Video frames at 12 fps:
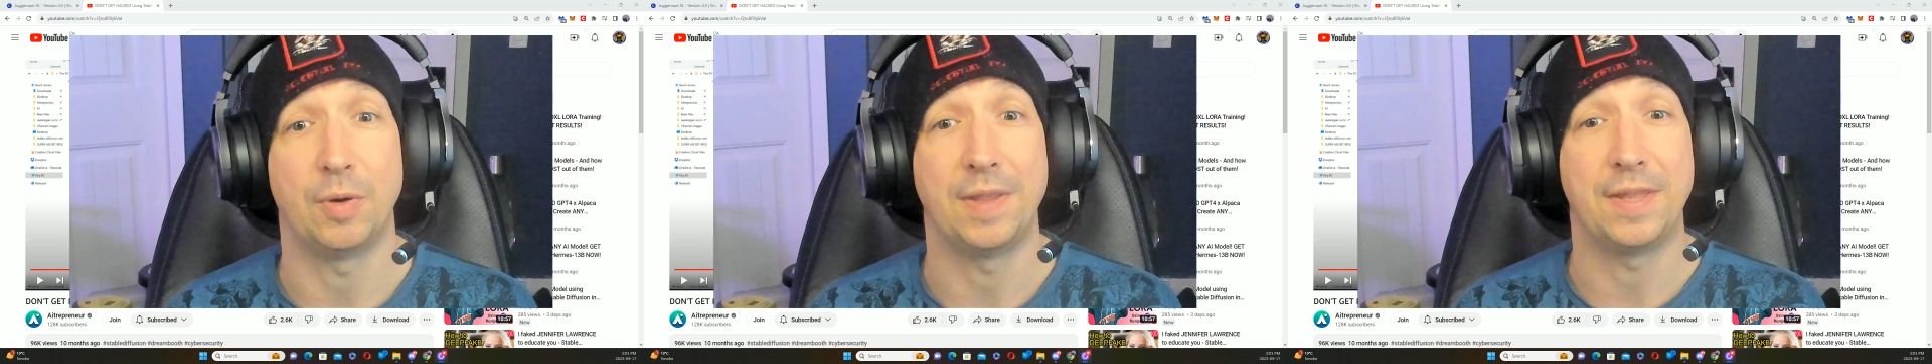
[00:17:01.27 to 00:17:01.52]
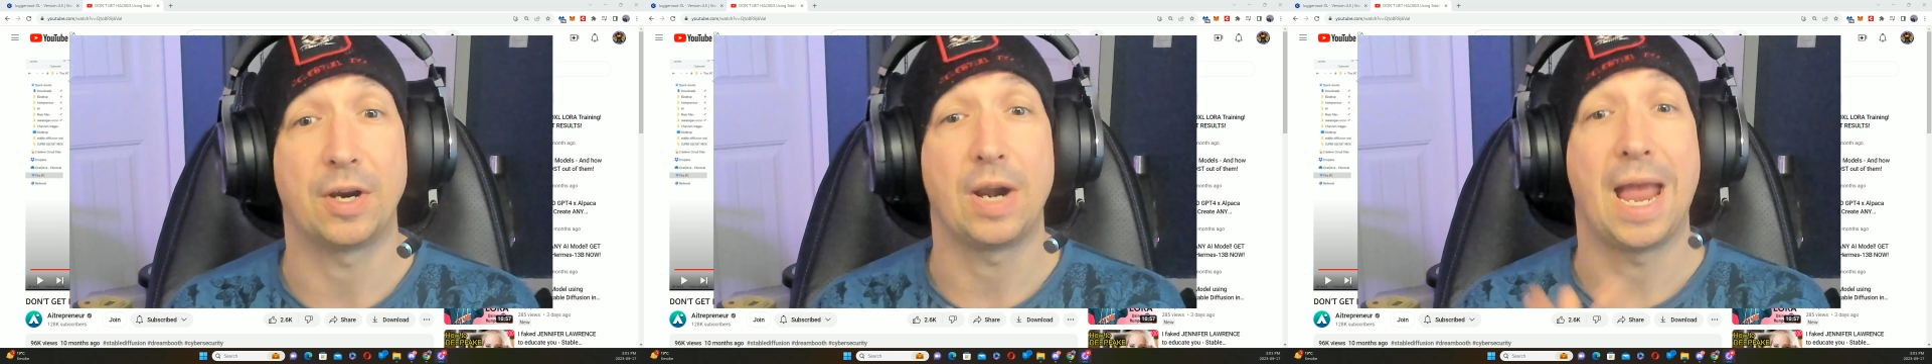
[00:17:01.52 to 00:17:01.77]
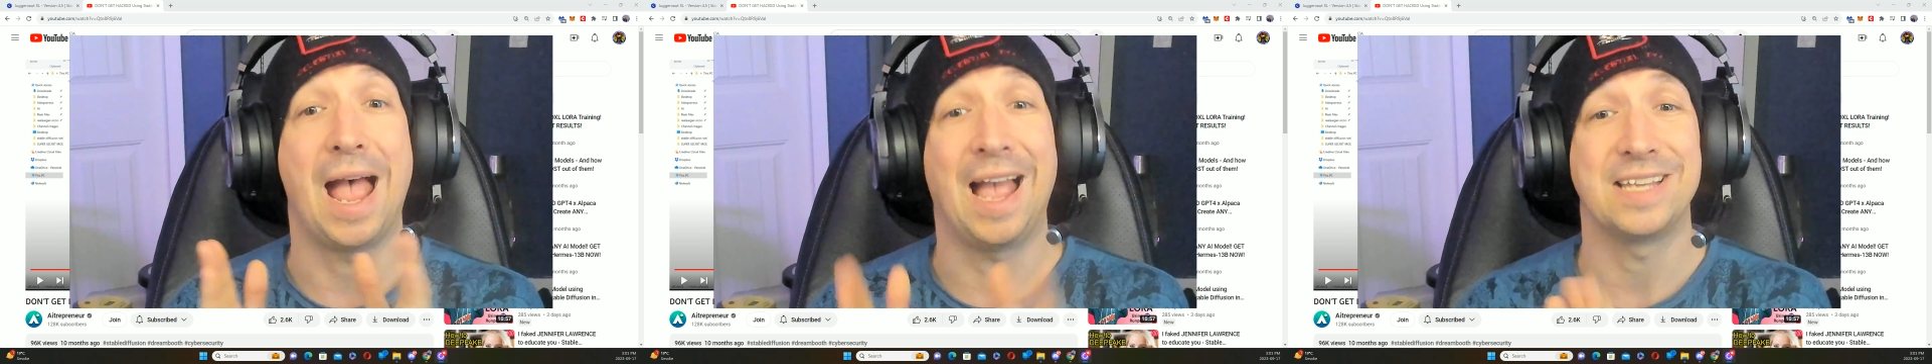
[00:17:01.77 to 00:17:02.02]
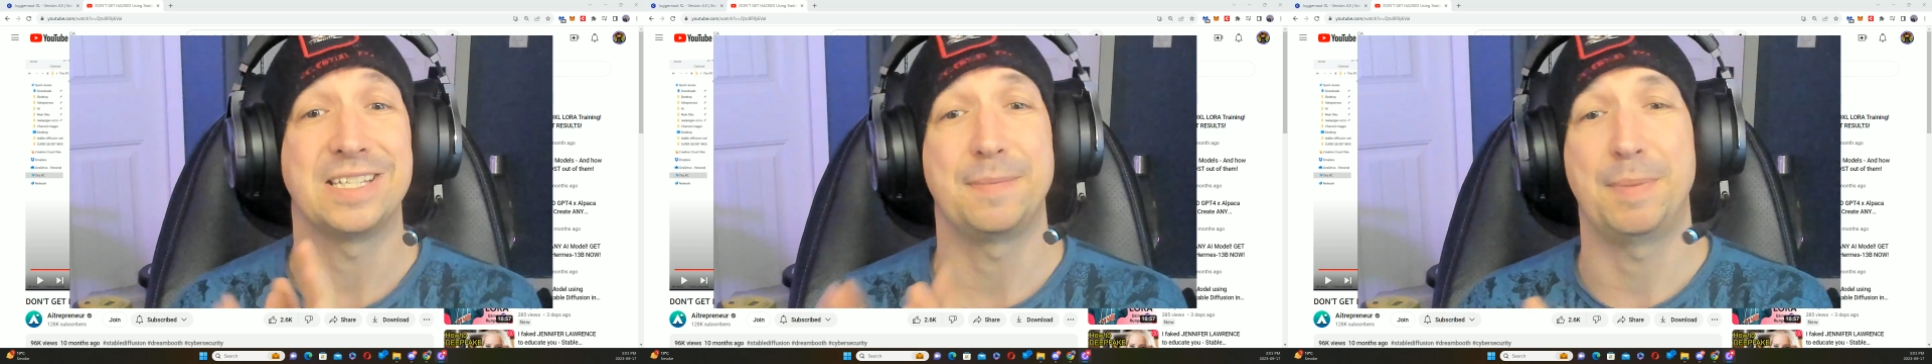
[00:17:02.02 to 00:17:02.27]
And there
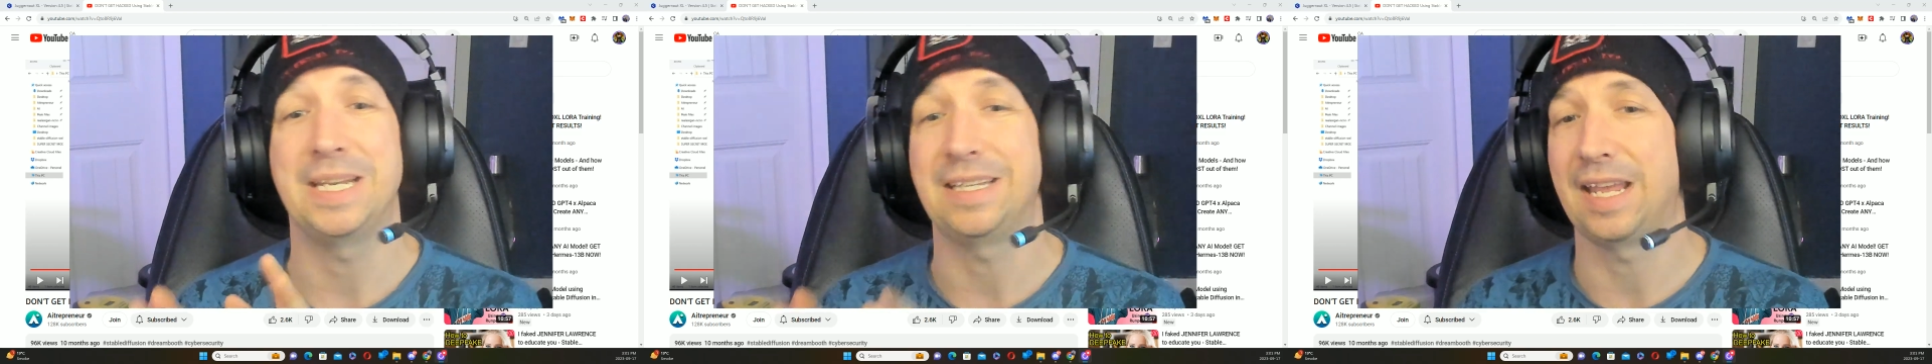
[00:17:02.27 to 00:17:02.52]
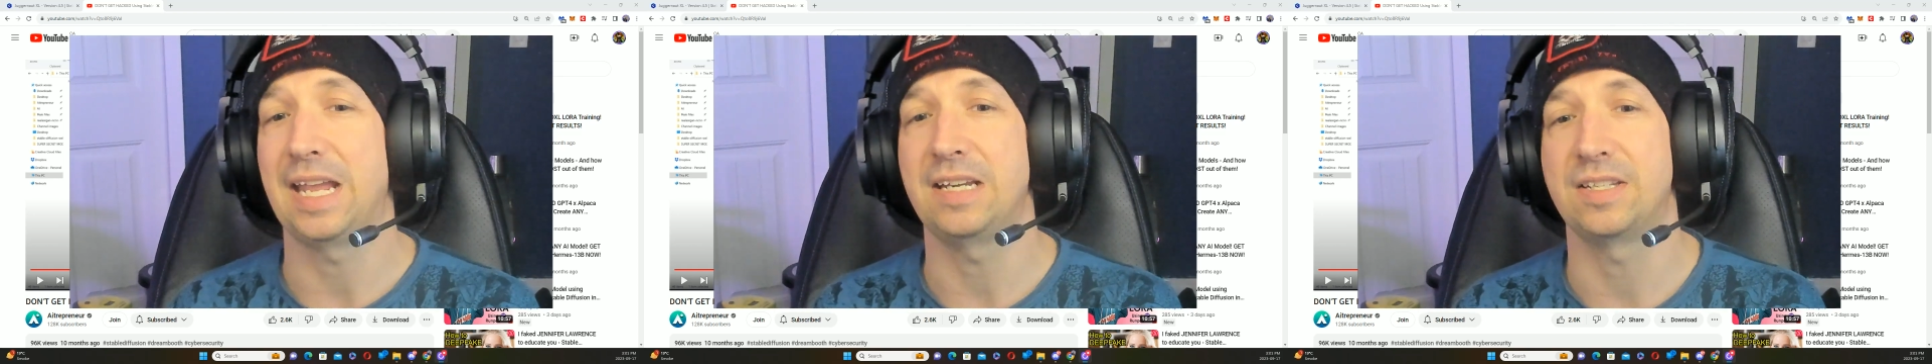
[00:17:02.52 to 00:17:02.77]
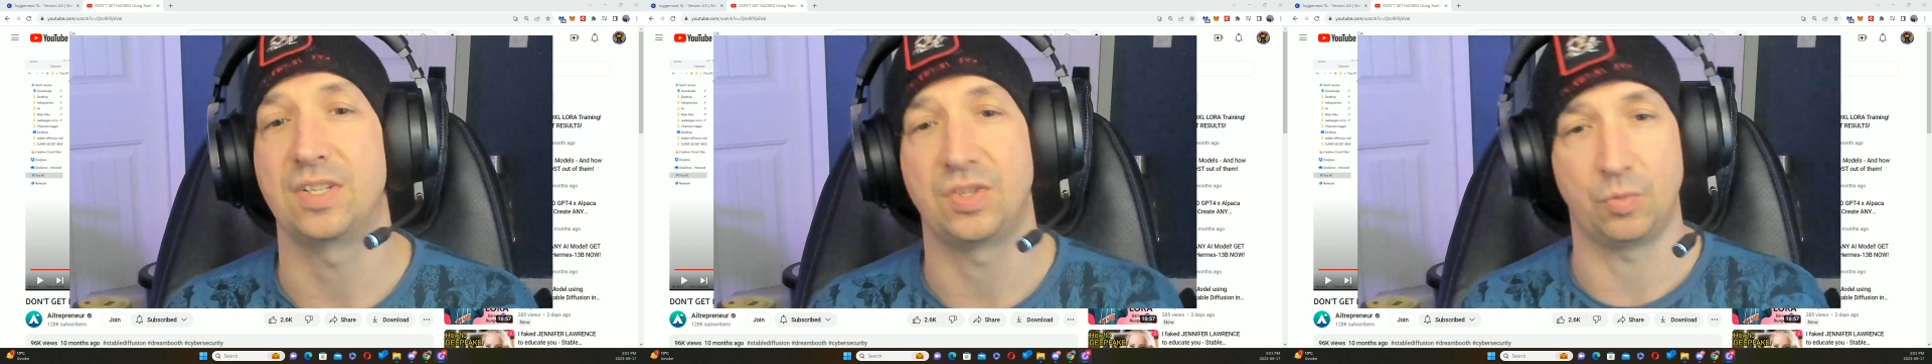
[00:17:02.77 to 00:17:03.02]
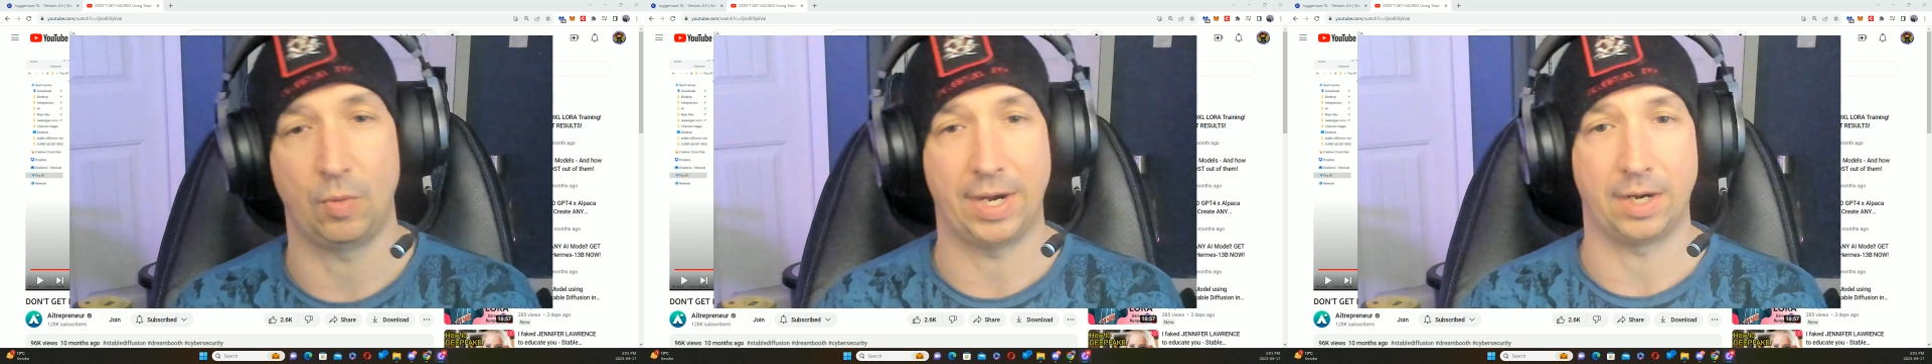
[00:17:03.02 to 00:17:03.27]
has been
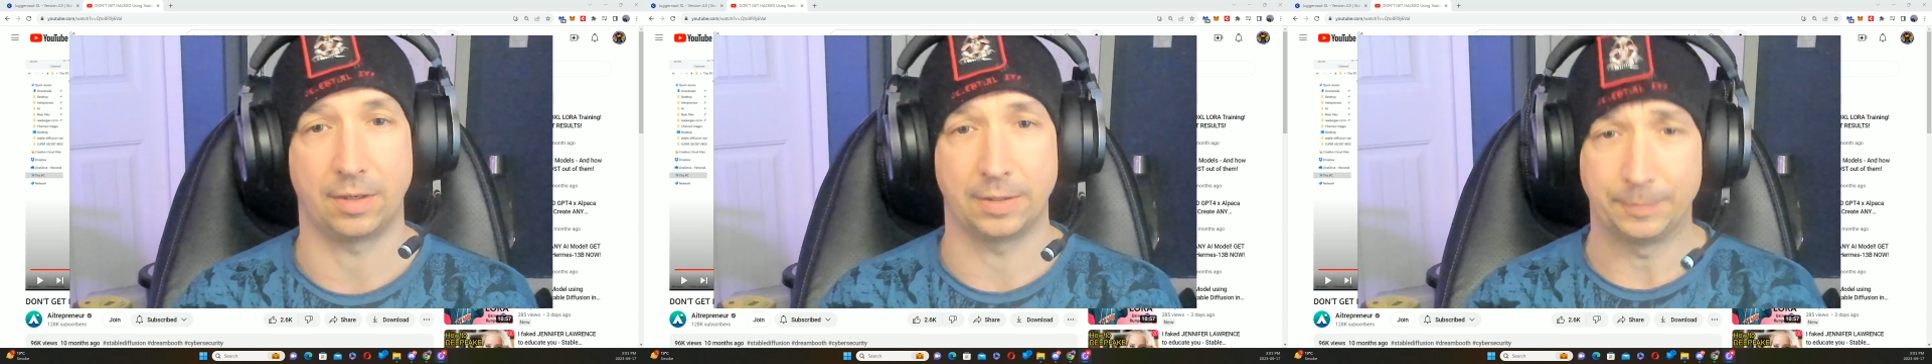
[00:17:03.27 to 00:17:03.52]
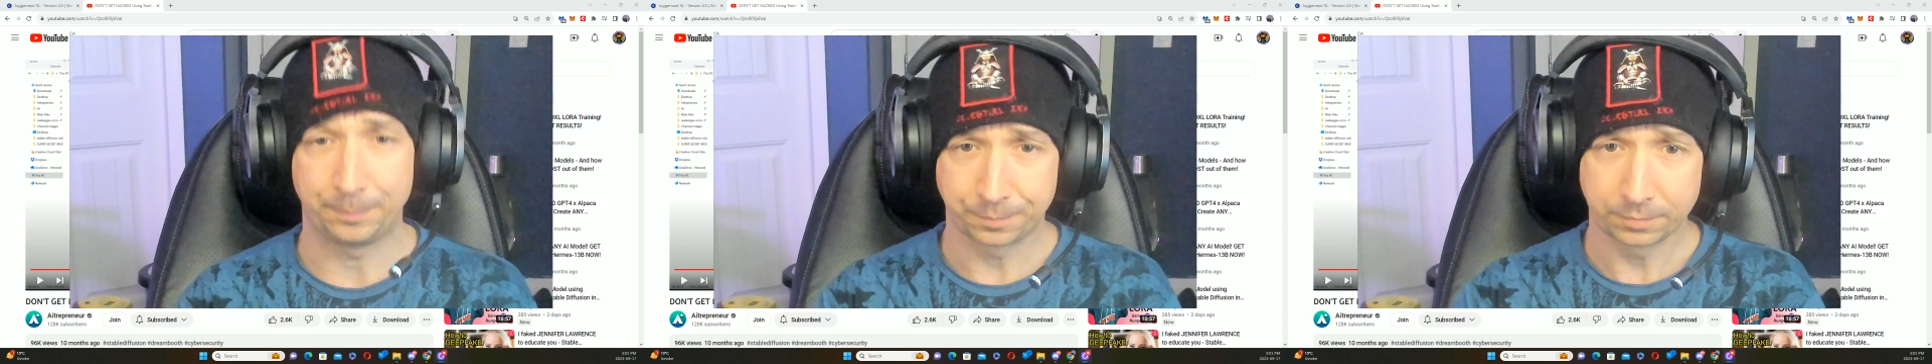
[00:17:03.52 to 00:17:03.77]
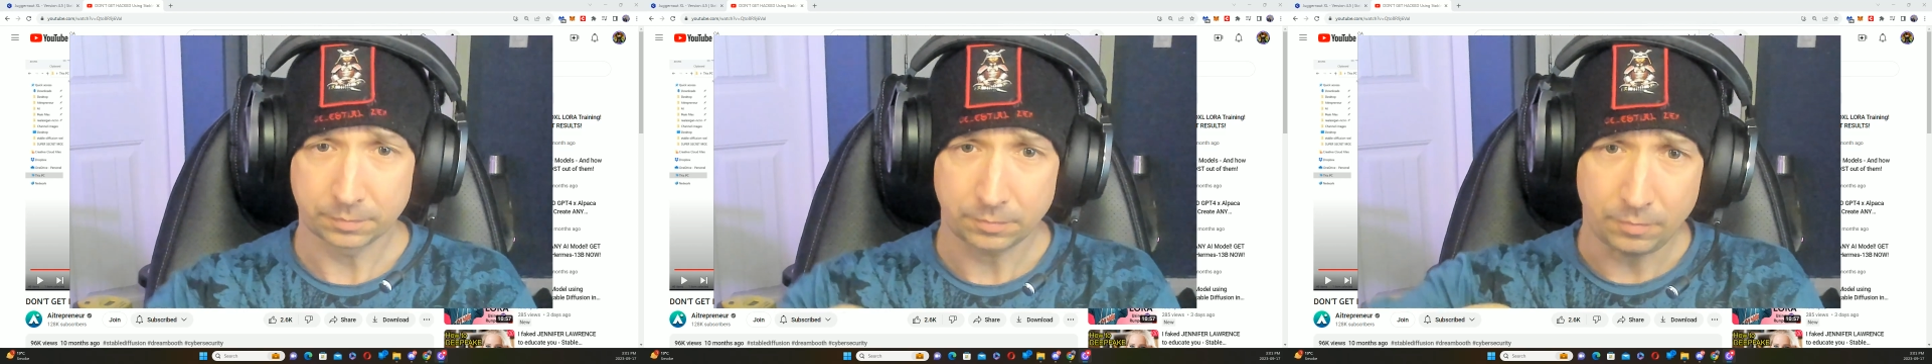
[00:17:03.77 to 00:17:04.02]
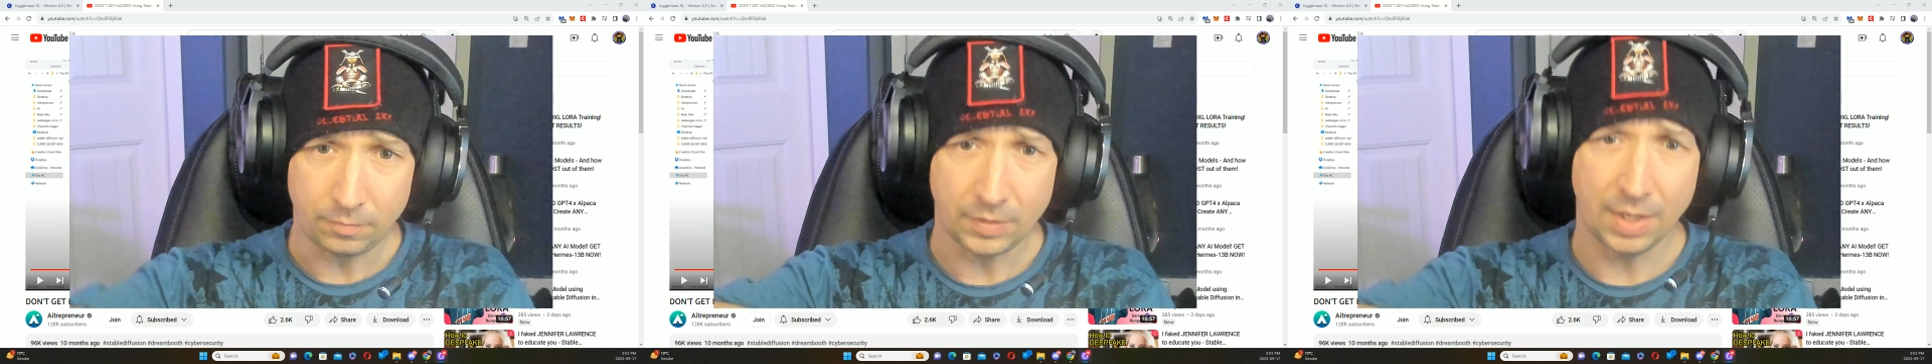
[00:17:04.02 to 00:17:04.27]
cases where
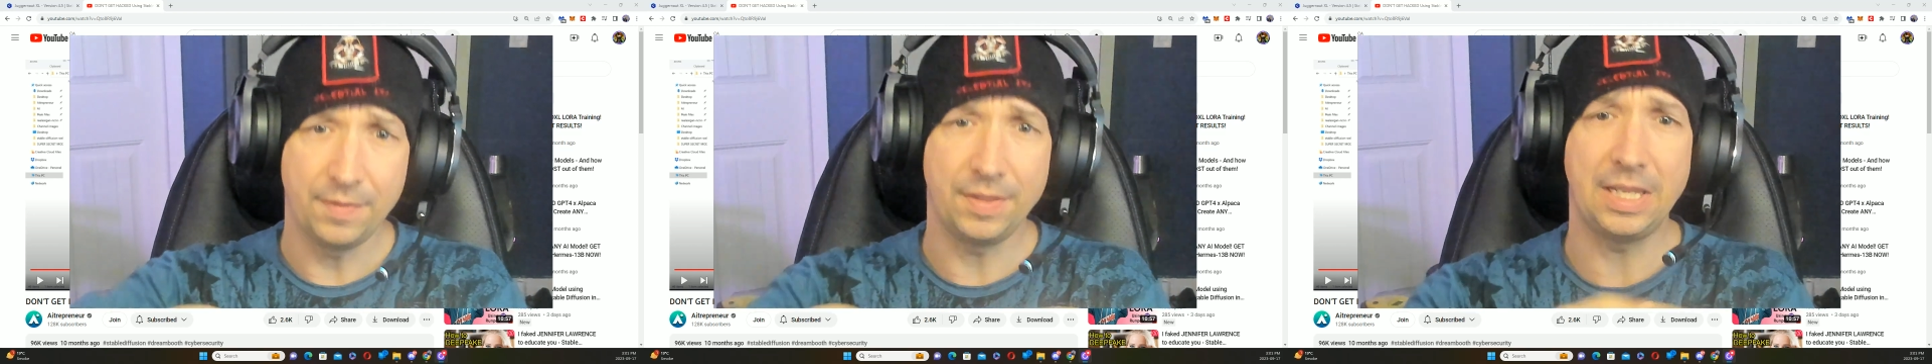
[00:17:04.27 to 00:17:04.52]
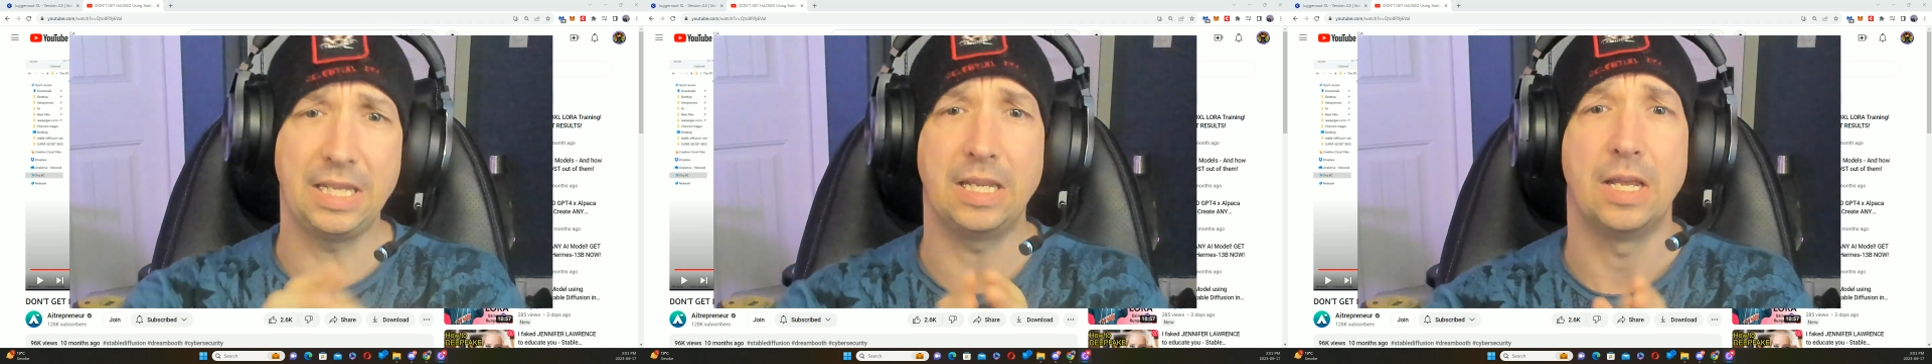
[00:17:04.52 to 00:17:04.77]
the